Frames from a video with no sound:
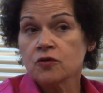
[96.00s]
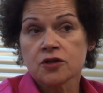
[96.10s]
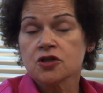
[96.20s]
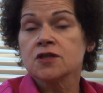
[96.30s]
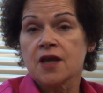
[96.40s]
you
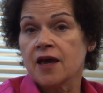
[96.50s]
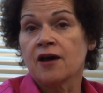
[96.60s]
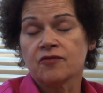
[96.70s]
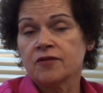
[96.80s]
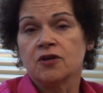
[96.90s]
can just
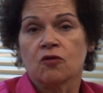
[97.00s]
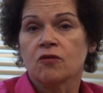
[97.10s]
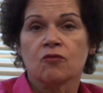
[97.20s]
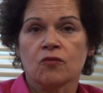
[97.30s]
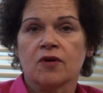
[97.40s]
have,
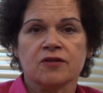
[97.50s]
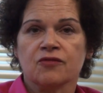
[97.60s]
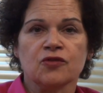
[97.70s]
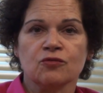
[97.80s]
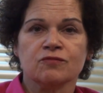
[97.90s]

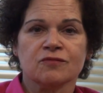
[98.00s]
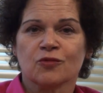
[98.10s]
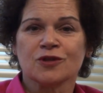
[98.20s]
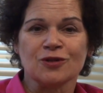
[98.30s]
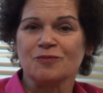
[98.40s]
if you
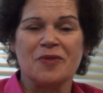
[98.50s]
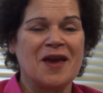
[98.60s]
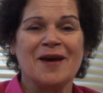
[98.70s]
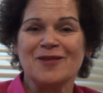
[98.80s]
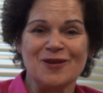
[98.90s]
were to
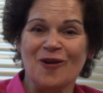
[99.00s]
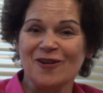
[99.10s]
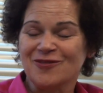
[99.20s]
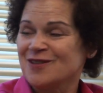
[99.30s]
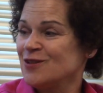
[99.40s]
pan the
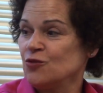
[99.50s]
office,